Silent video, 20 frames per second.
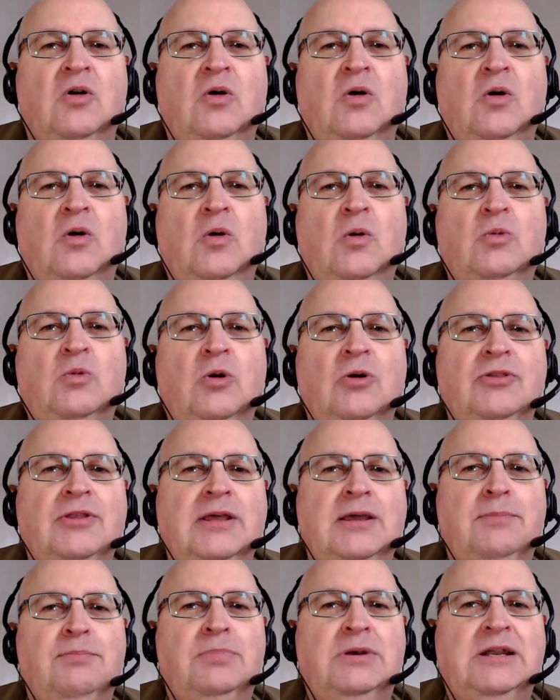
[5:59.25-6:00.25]
or what
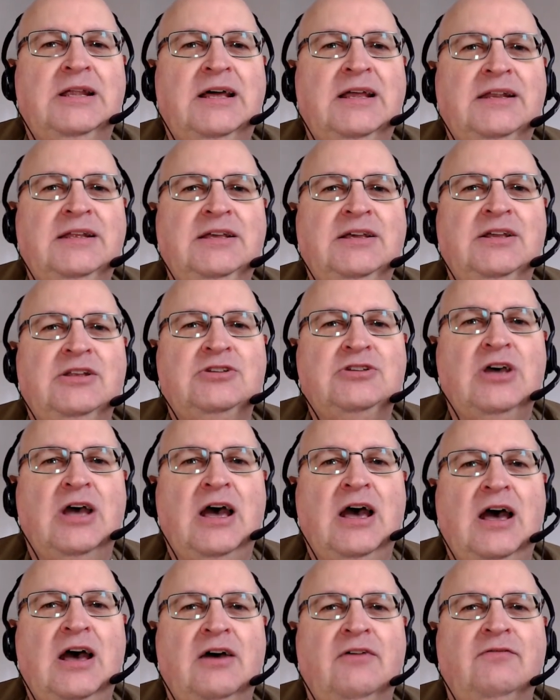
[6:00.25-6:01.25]
they're planning to
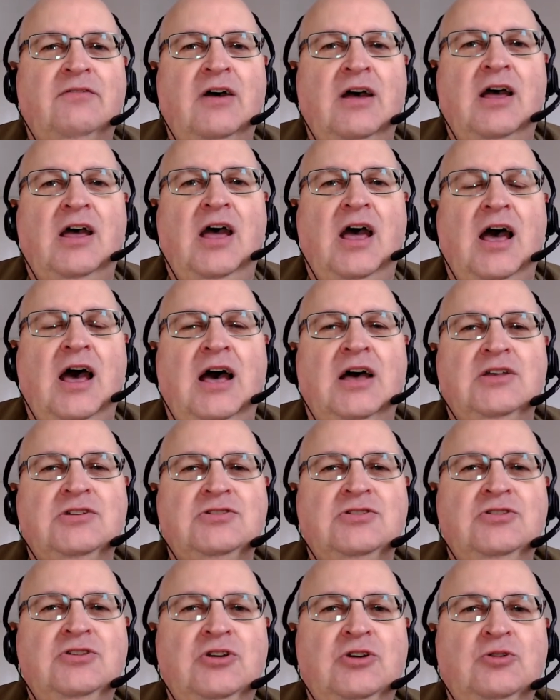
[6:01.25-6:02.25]
have as
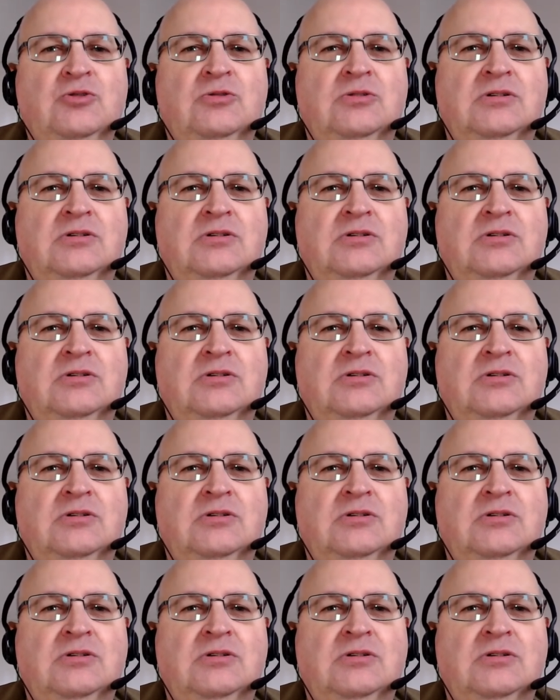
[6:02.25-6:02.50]
new